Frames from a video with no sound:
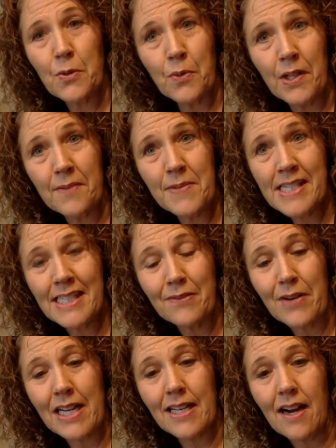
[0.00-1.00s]
we're really missing
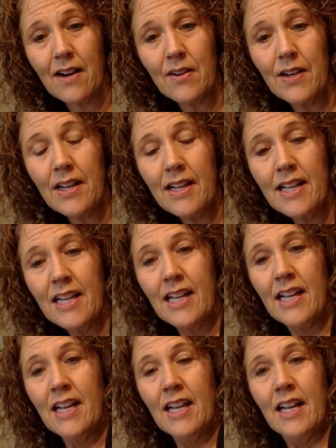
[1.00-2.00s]
right now.
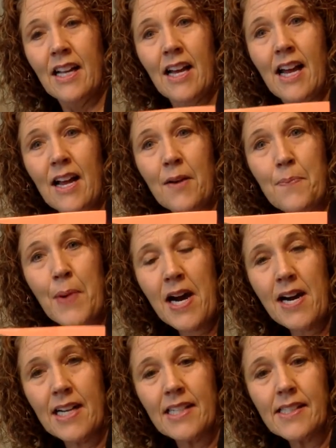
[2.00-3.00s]

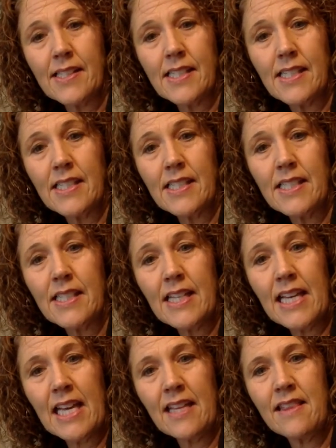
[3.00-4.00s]
But
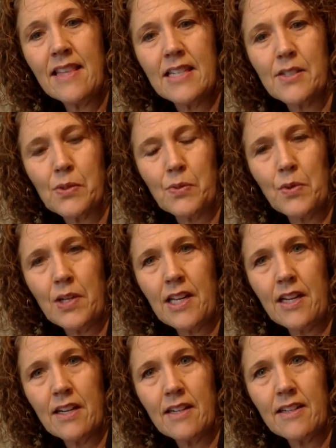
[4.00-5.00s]
in this school
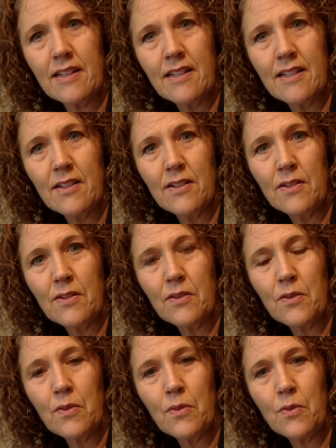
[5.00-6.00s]
year,
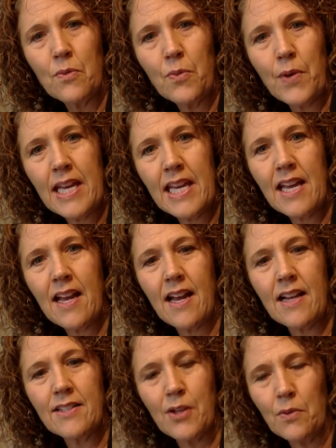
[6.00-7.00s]
we
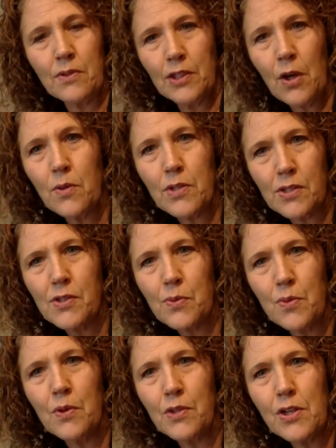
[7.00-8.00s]
don't go to
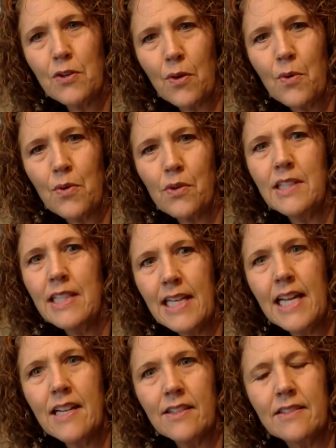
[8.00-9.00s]
school your whole
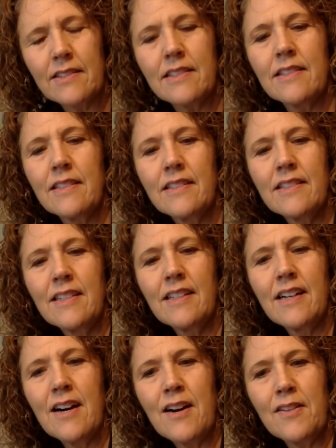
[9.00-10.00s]
year
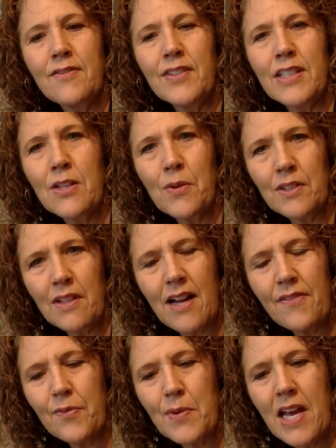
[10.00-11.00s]
of your
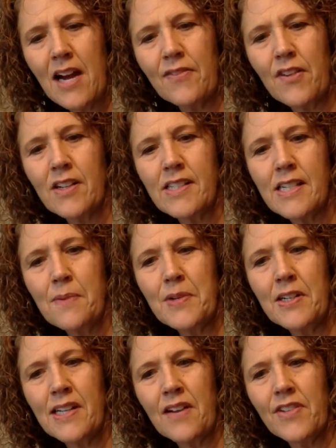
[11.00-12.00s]
life. We have our
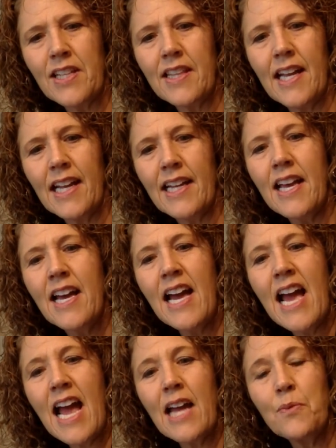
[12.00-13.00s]
summer and everything.
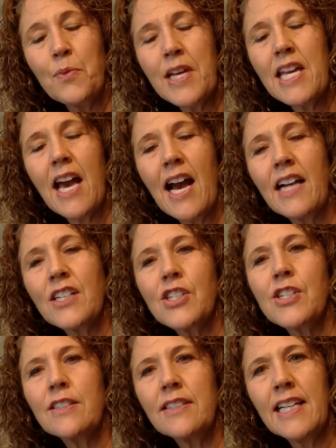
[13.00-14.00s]
And we
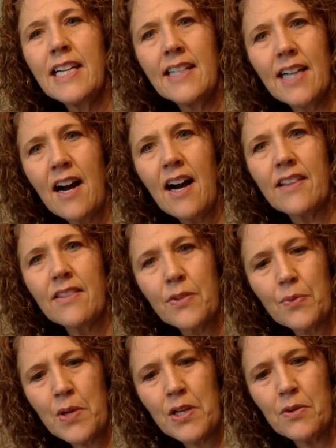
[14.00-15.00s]
actually got
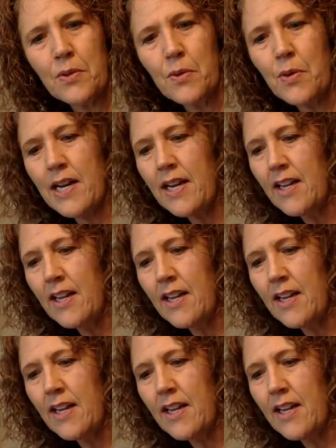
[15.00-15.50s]
through